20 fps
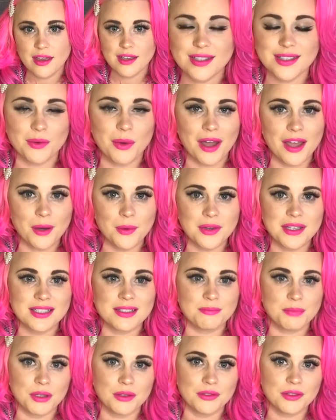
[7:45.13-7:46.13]
So I
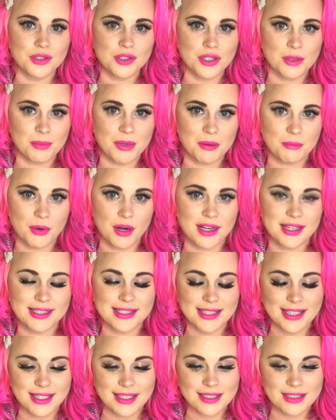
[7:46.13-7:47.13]
always build the shipping
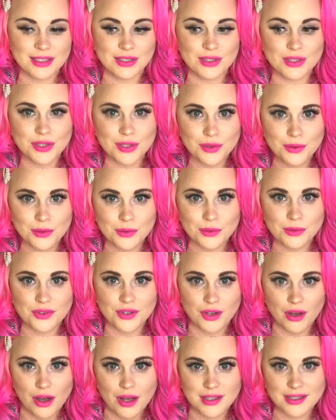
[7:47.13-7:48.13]
price into
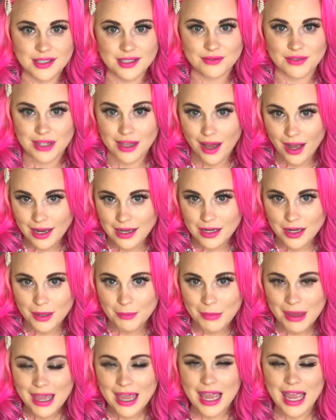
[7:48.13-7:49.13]
the cost of the
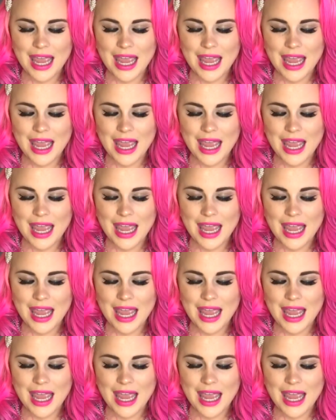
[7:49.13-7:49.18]
item